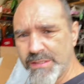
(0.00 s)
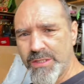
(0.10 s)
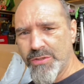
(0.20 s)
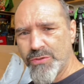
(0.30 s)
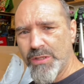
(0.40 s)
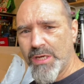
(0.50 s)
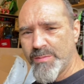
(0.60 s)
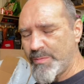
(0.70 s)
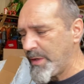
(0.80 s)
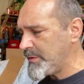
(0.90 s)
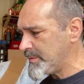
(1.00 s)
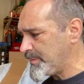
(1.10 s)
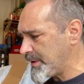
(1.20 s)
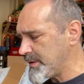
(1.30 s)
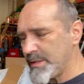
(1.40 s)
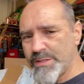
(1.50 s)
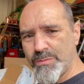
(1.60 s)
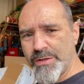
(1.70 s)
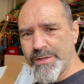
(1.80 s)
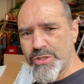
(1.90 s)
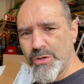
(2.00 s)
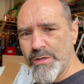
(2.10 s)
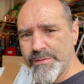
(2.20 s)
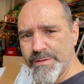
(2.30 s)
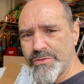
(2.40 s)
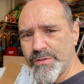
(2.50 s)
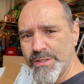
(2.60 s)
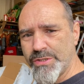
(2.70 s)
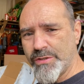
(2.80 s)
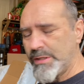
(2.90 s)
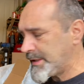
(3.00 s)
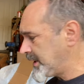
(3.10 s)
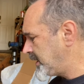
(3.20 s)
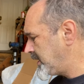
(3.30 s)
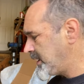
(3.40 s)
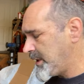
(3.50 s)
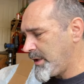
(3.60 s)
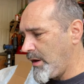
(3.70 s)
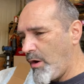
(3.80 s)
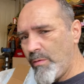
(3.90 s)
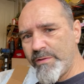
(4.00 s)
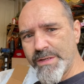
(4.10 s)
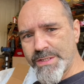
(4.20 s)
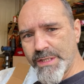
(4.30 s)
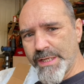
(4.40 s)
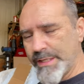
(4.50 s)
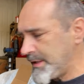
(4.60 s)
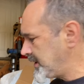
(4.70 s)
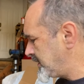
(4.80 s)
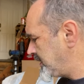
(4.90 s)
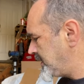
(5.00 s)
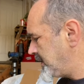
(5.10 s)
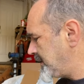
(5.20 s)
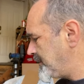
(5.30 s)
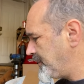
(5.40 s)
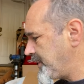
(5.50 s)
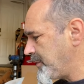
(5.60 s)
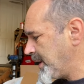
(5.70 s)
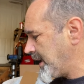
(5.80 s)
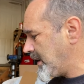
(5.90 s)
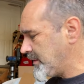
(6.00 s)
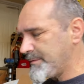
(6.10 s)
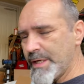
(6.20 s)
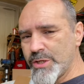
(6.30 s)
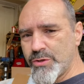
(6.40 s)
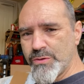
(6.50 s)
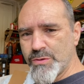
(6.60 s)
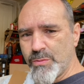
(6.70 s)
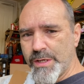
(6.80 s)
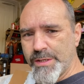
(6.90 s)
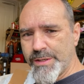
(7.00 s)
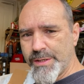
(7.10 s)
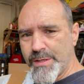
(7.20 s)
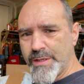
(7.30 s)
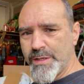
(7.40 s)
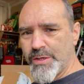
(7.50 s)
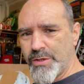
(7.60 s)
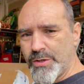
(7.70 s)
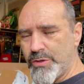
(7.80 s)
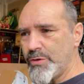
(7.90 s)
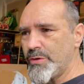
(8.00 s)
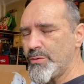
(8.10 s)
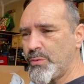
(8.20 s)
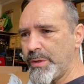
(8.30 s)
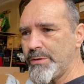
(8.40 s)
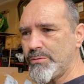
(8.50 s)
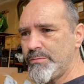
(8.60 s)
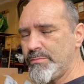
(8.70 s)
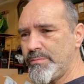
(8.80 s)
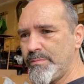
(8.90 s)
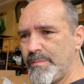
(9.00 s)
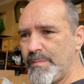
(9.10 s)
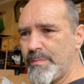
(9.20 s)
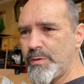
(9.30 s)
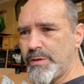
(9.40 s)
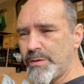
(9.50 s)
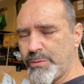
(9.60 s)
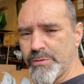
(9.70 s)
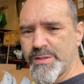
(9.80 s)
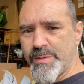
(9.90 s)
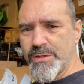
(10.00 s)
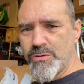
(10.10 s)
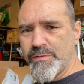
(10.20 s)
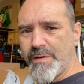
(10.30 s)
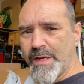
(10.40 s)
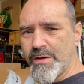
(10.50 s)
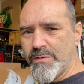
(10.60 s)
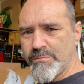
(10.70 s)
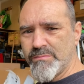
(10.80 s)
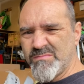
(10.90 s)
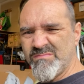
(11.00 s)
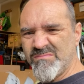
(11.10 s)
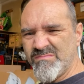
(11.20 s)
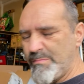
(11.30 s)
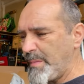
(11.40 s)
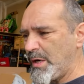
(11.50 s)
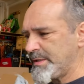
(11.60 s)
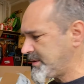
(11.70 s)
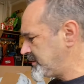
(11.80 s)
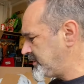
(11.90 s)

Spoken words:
control arms mount, but it's worth a shot if he's really struggling. Obviously, you may have issues with your wheel's been too far out, but